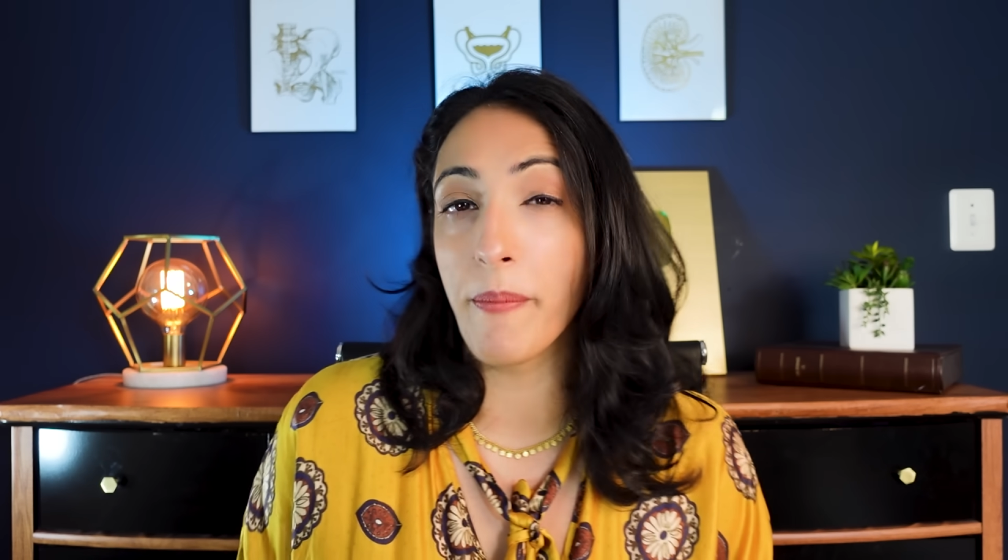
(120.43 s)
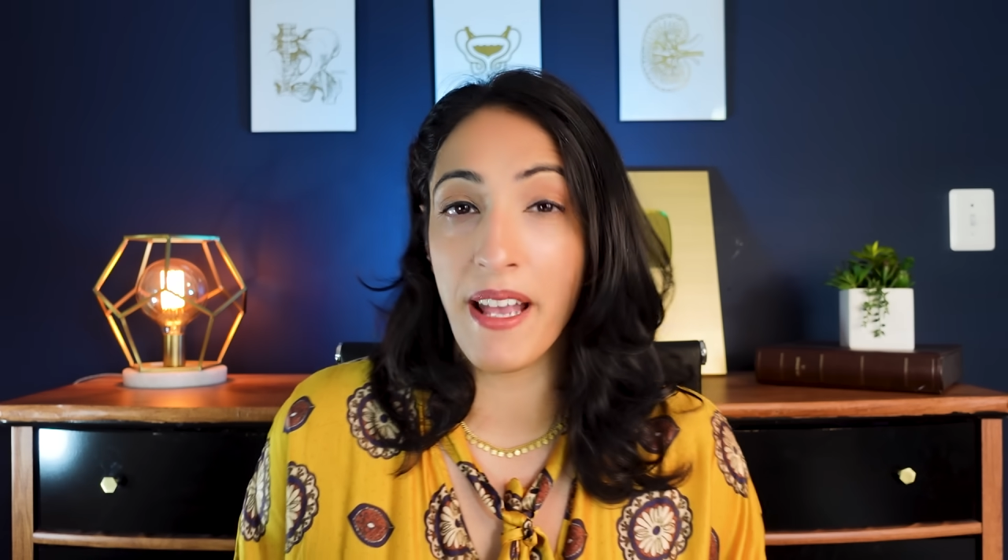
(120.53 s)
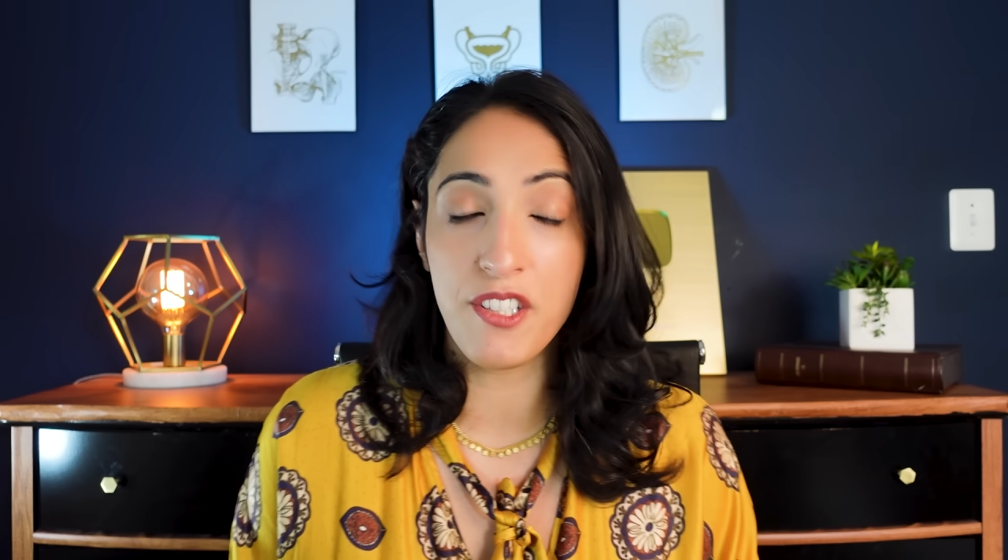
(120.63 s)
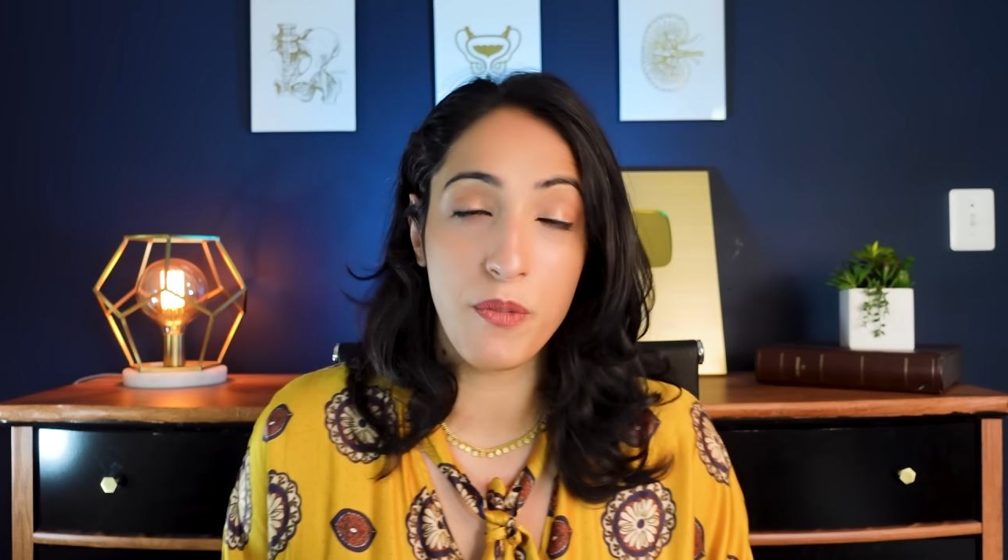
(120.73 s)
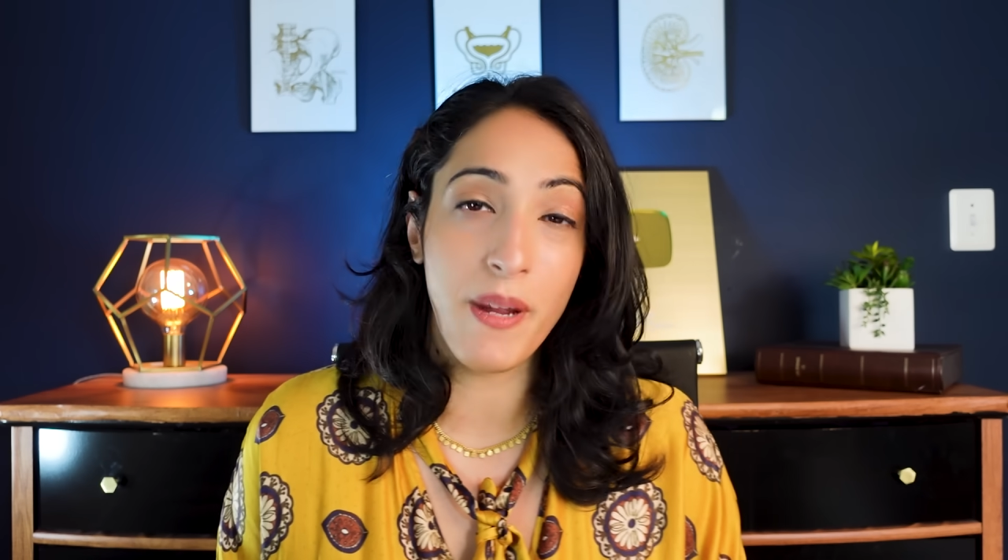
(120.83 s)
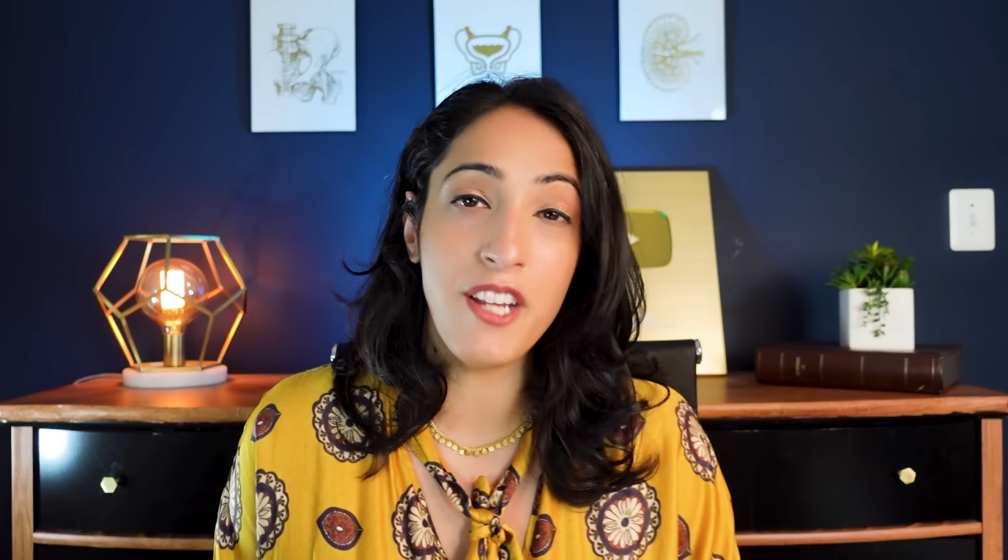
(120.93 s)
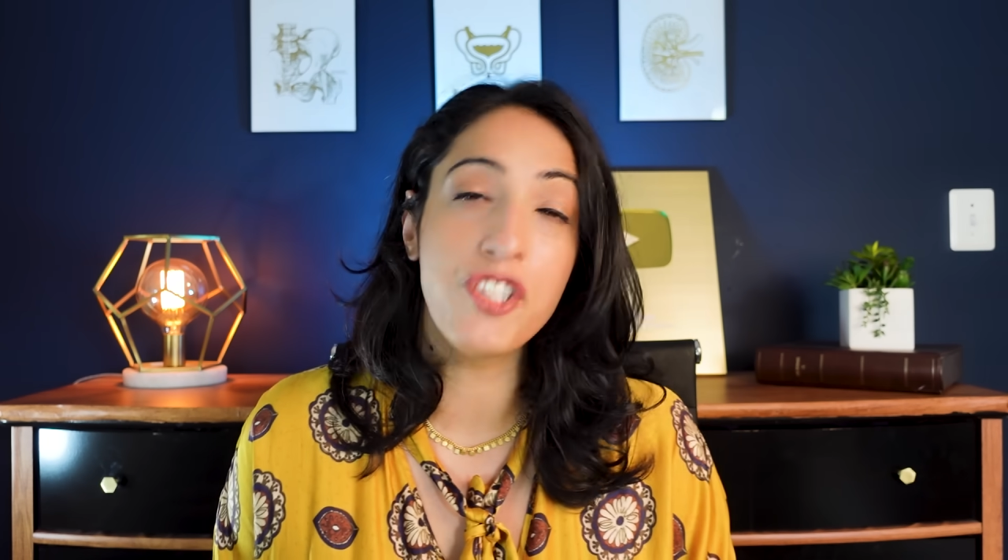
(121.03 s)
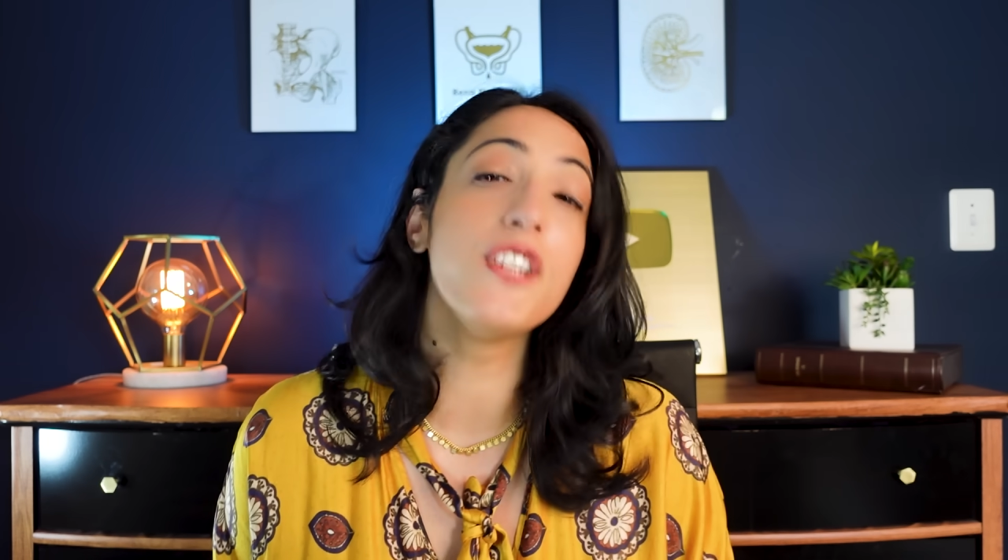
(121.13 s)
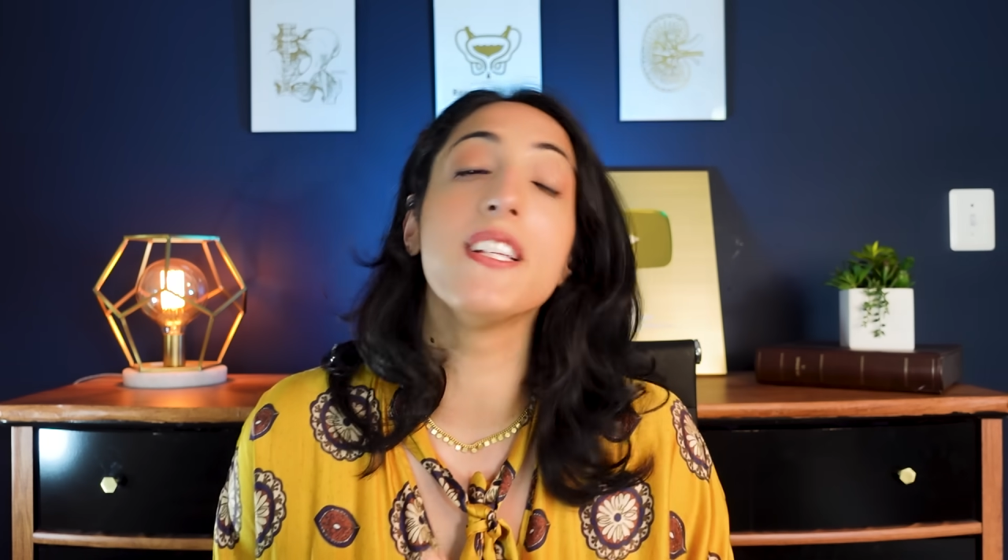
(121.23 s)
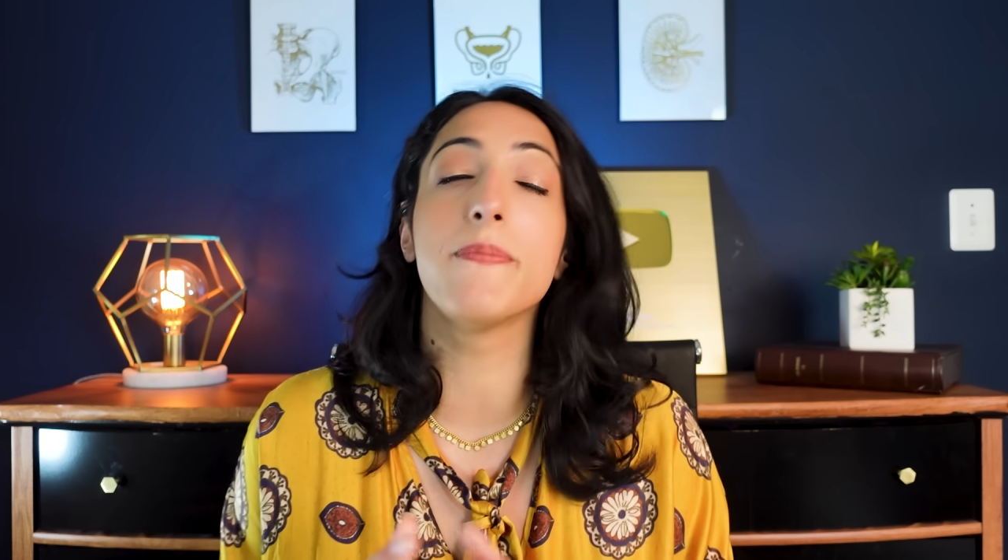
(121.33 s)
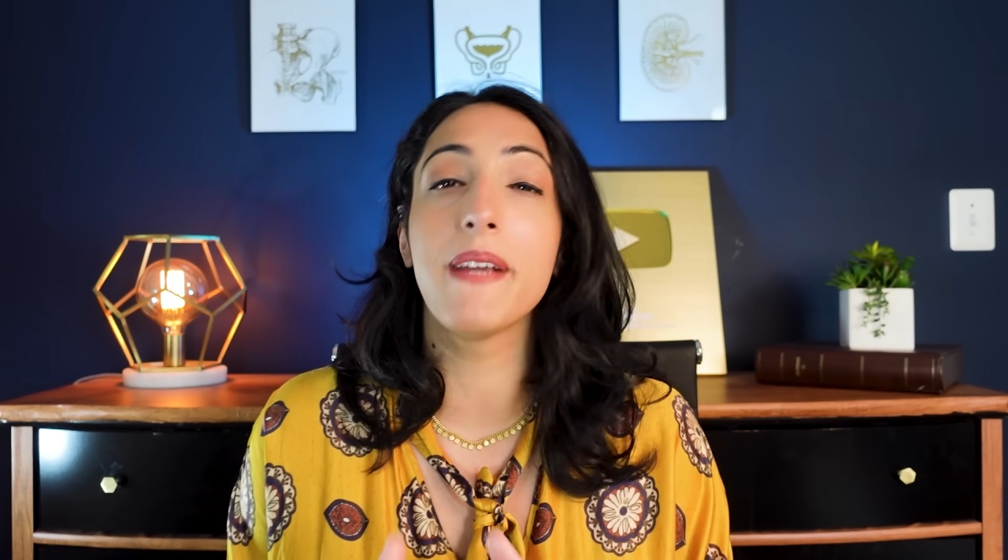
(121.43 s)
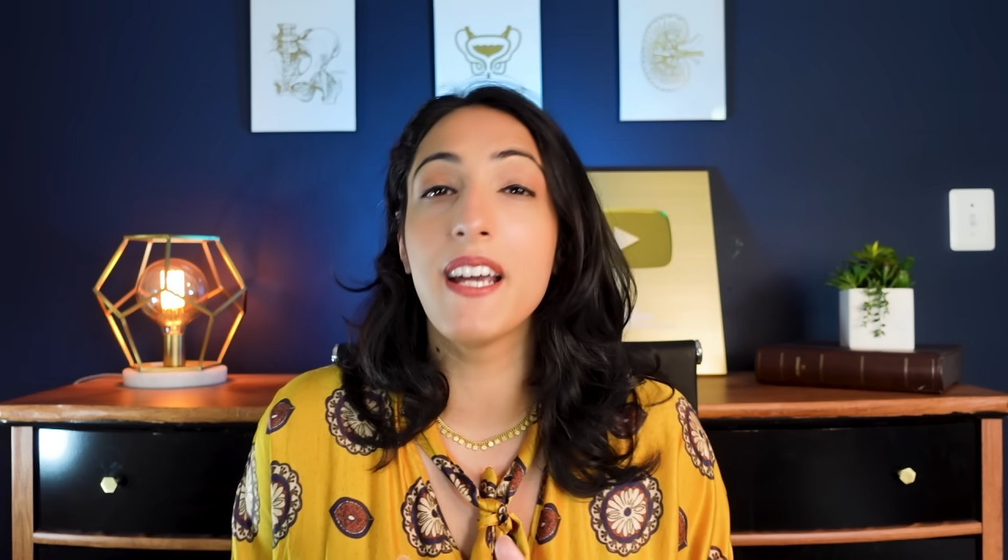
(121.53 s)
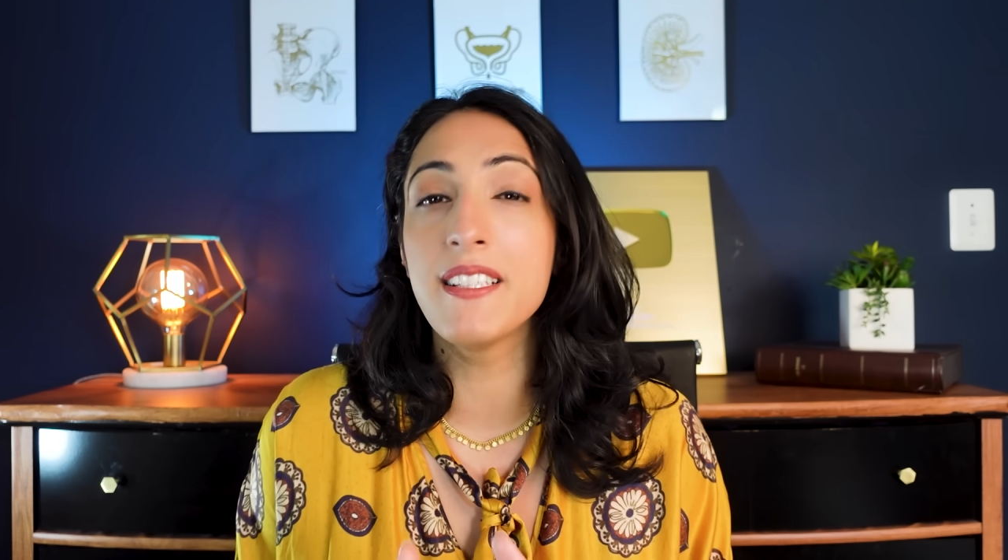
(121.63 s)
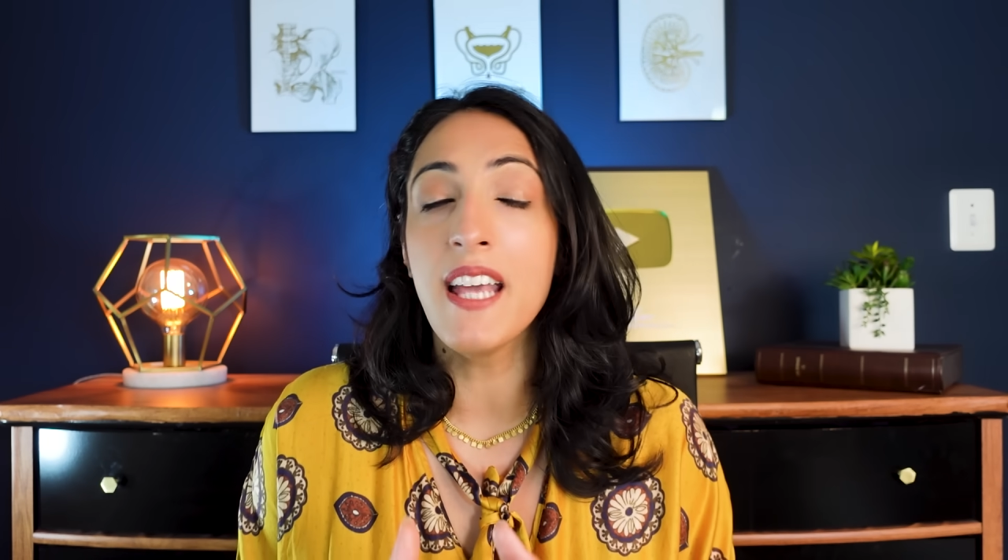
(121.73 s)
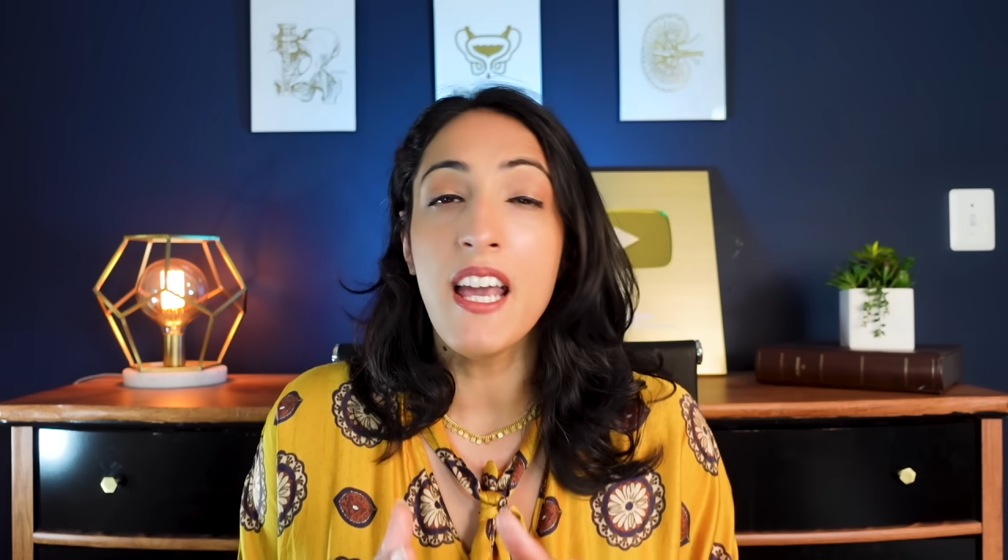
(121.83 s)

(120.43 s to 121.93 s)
masturbation is because